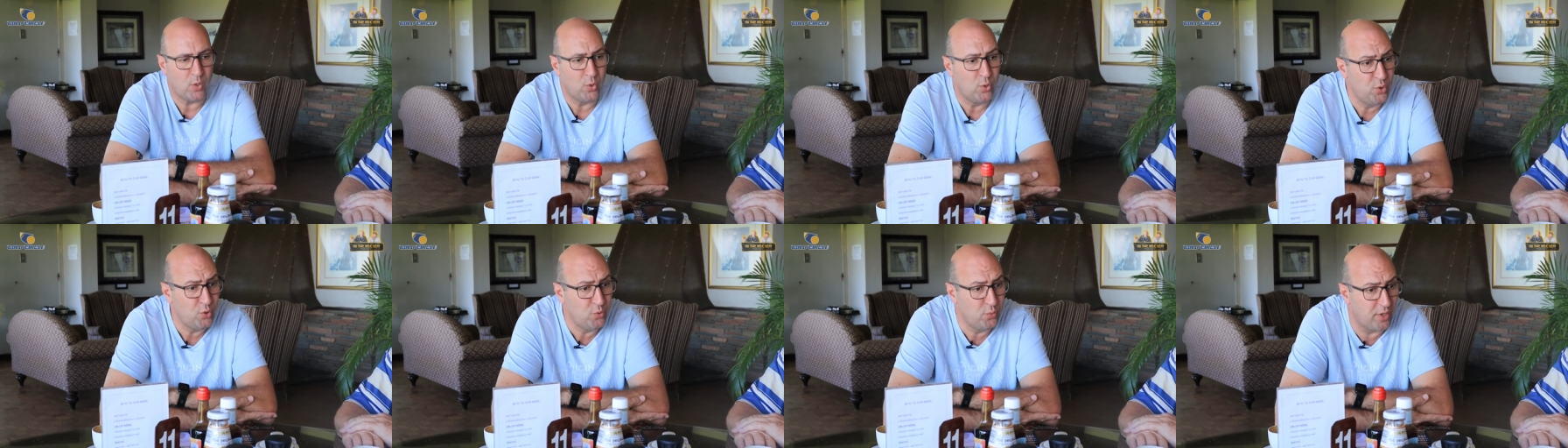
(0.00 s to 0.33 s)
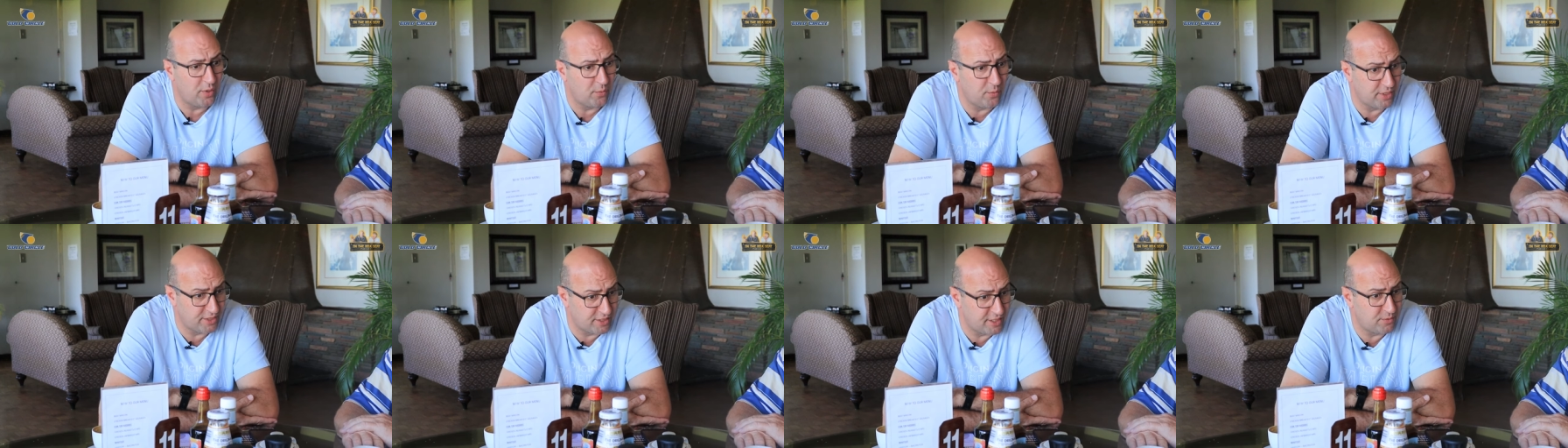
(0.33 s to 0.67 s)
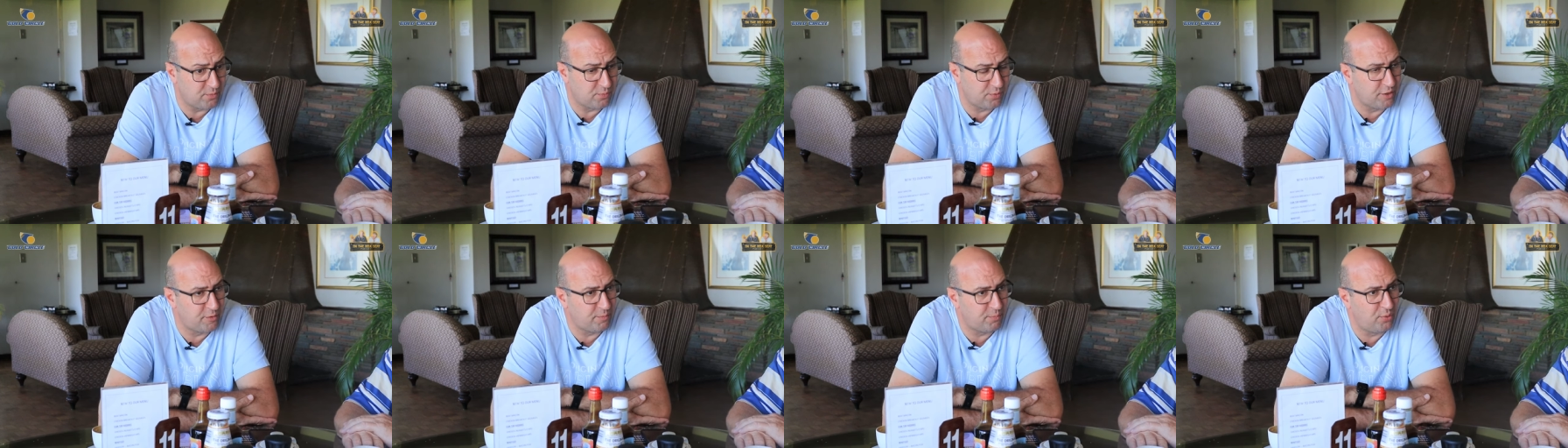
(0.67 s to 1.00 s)
who was
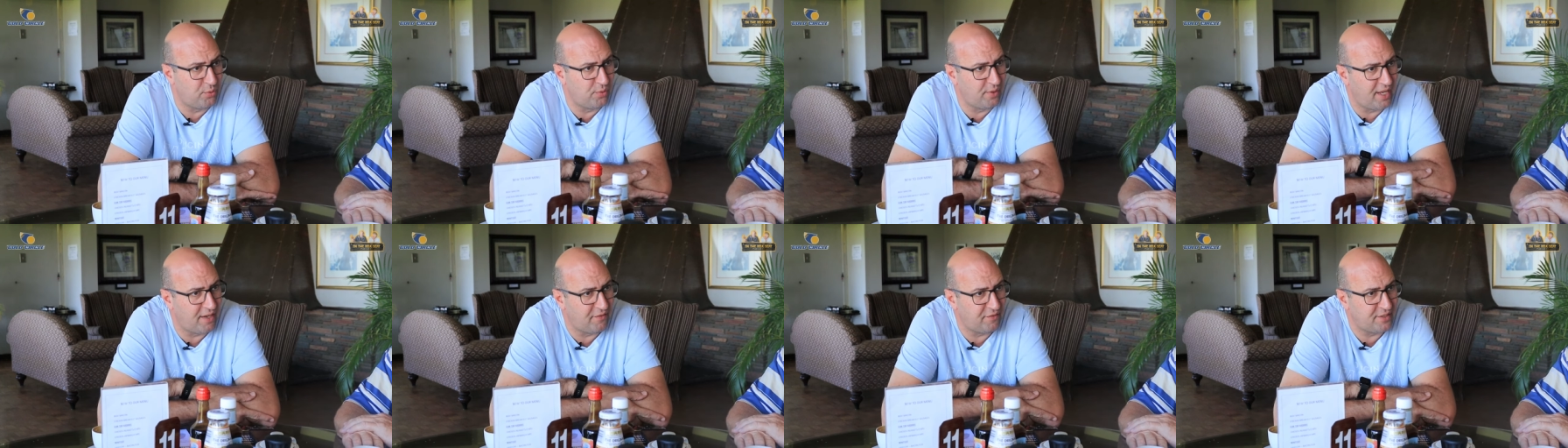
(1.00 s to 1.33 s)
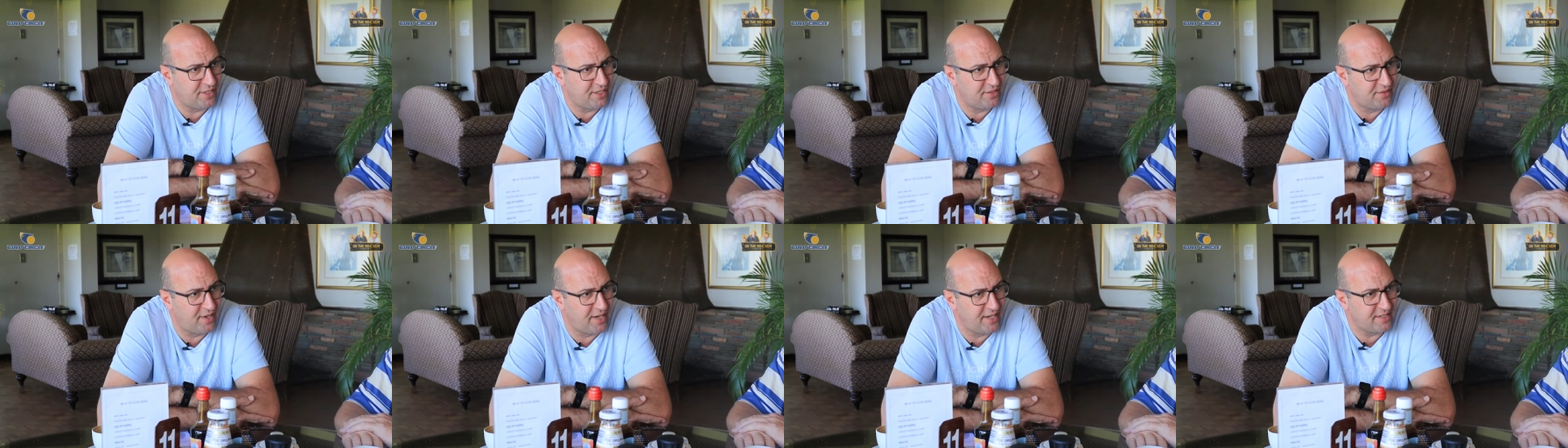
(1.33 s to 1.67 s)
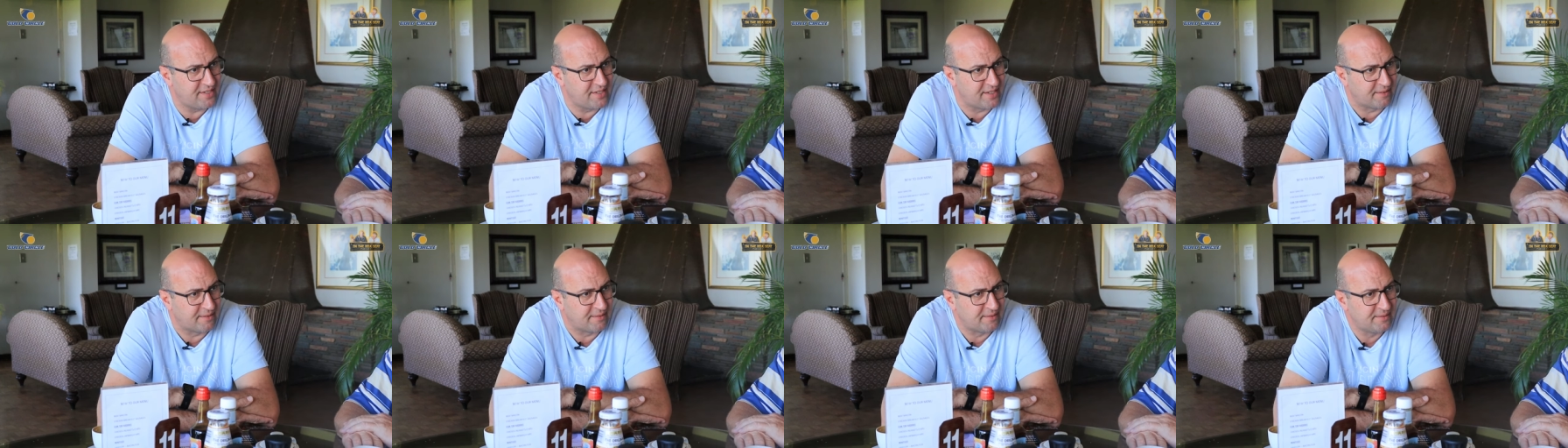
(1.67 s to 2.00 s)
it with Paul Lafferty
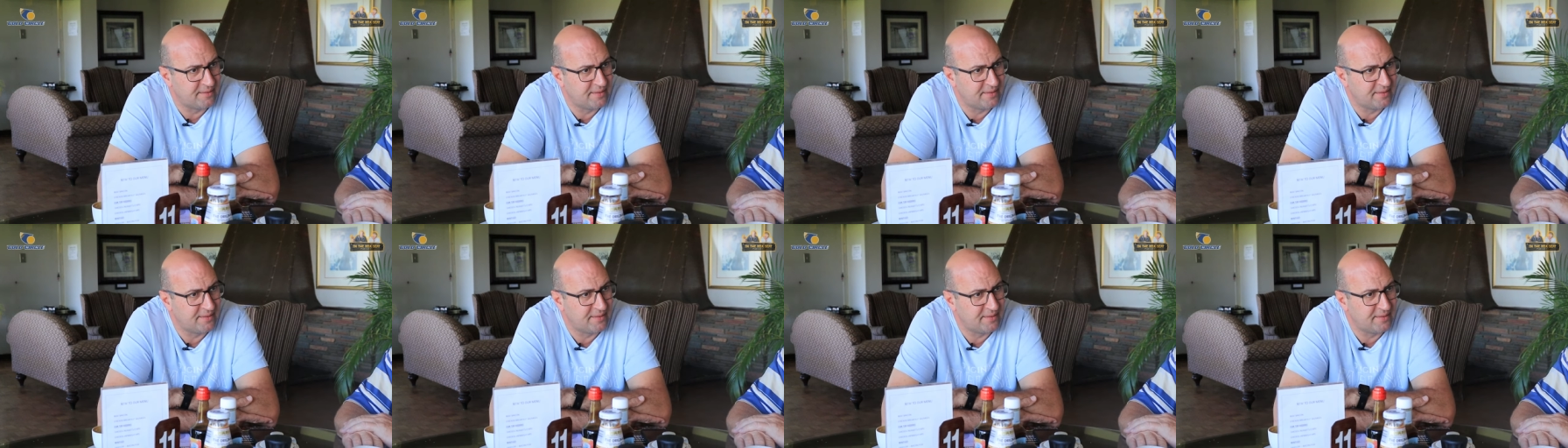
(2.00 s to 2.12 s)
Racing?